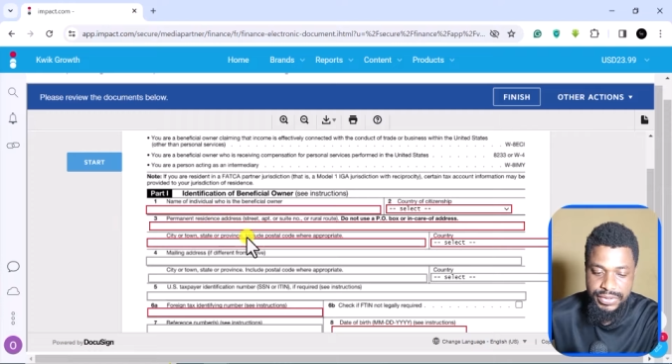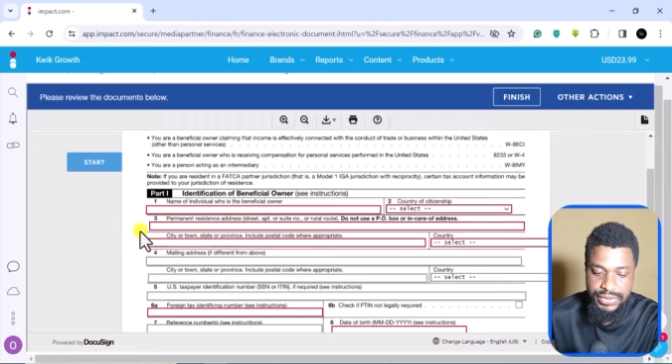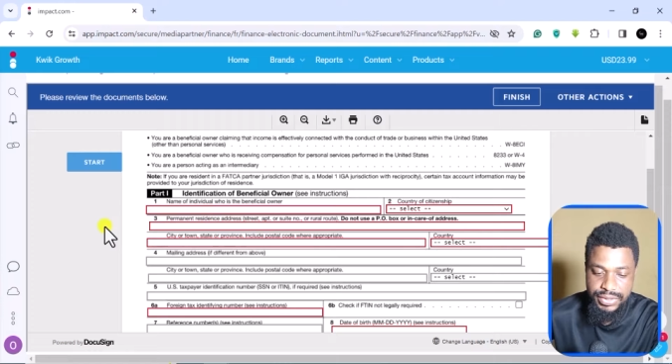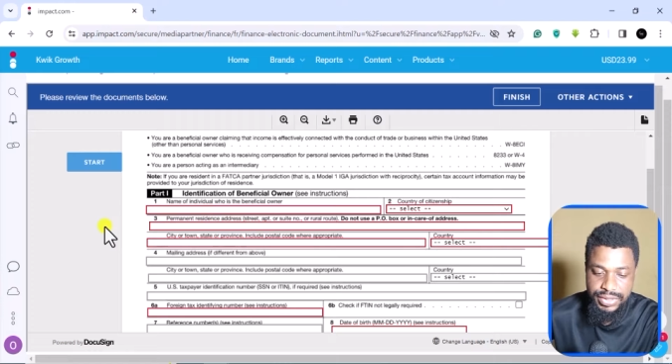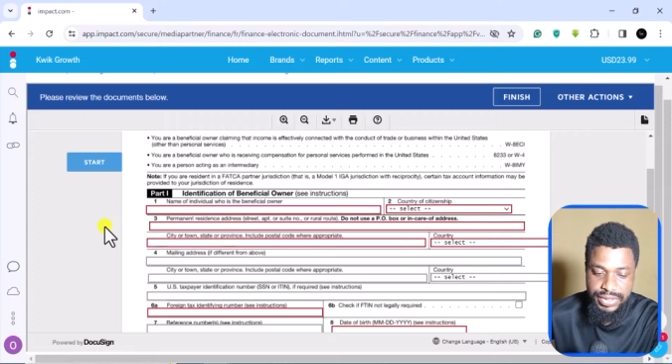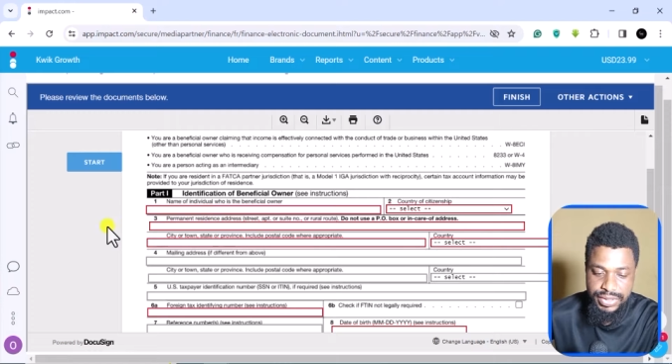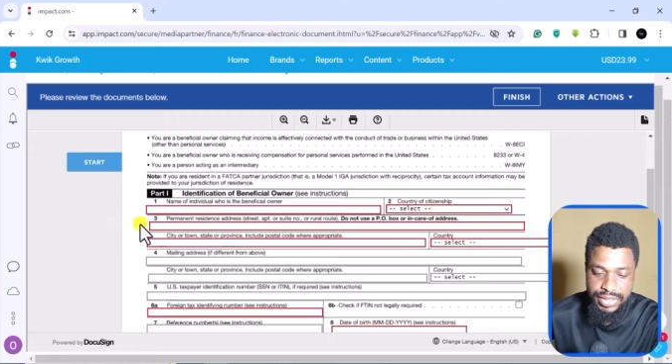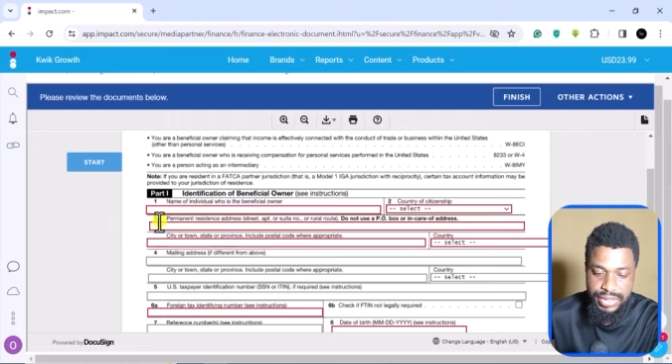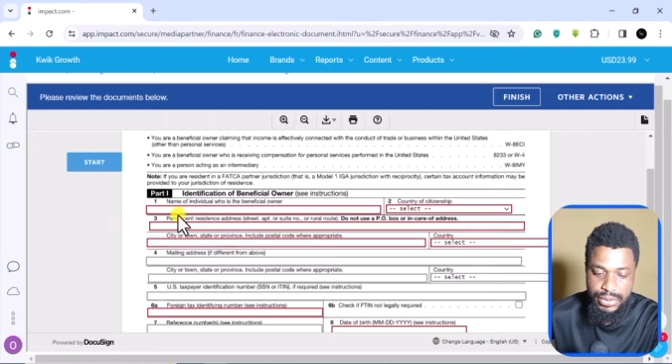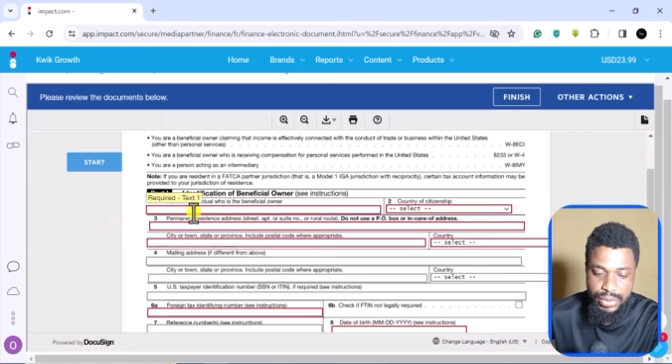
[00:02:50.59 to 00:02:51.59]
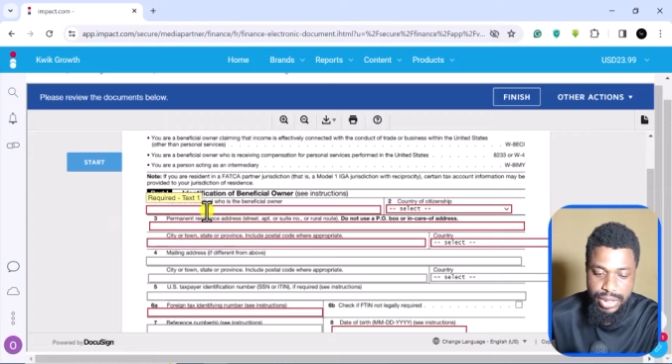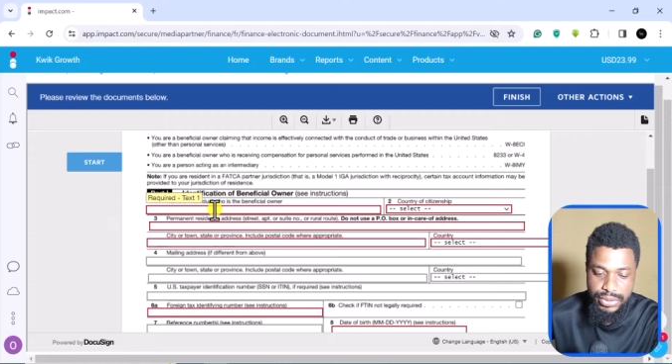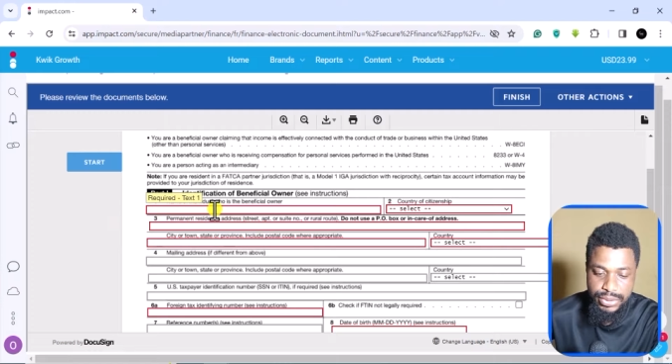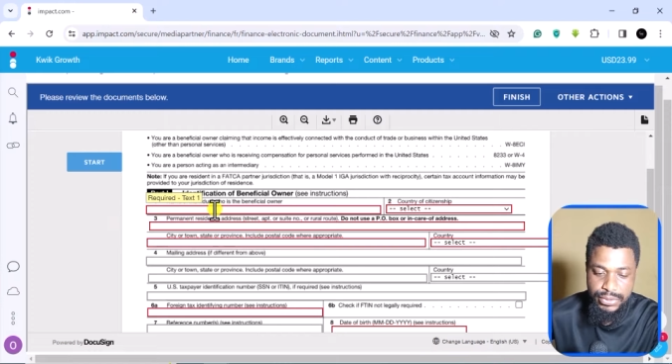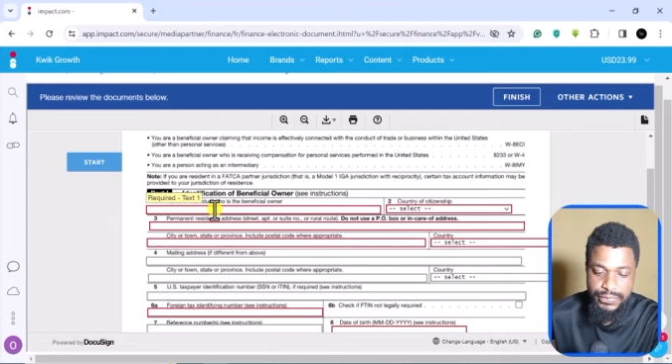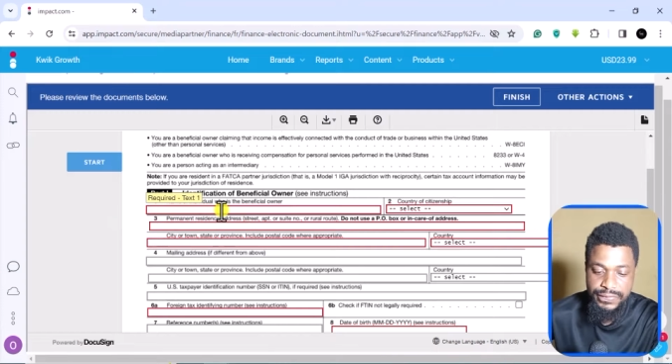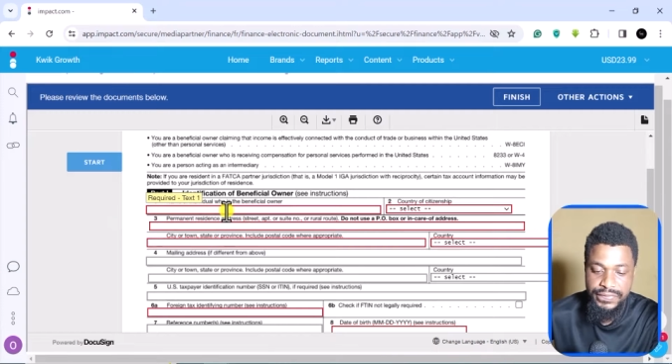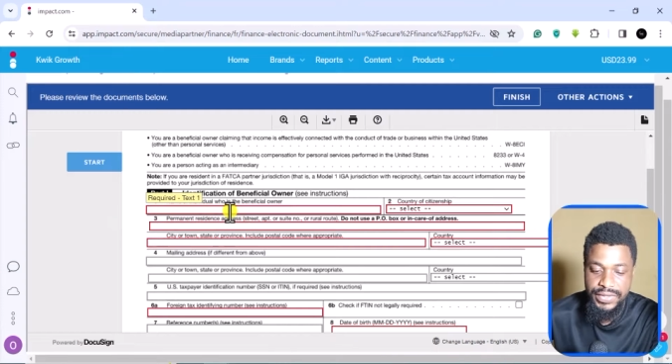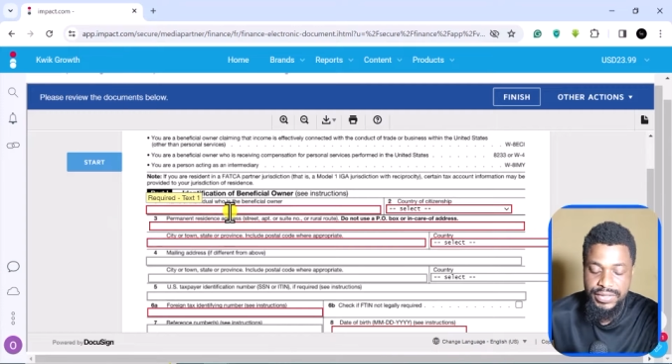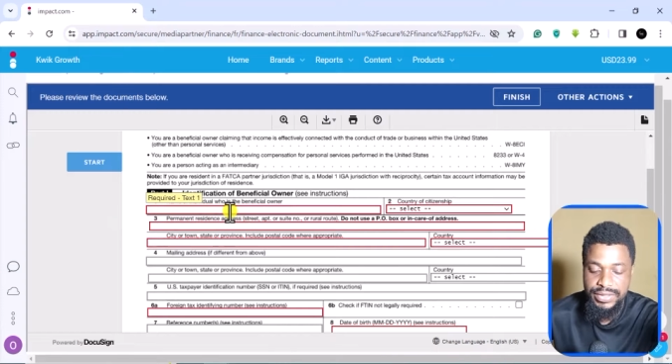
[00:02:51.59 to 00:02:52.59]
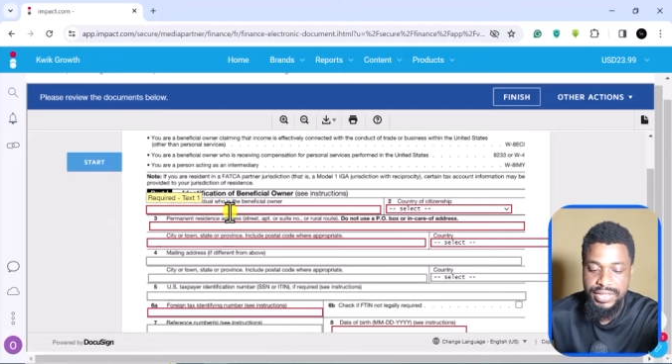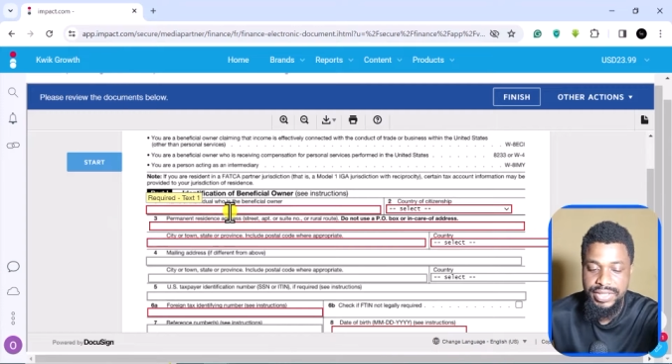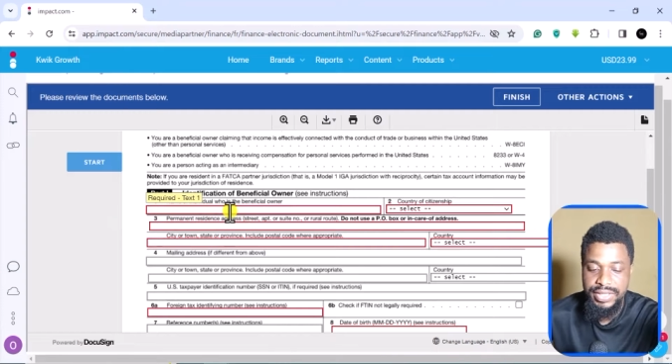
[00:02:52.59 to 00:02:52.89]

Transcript: So in this case, we are going to fill the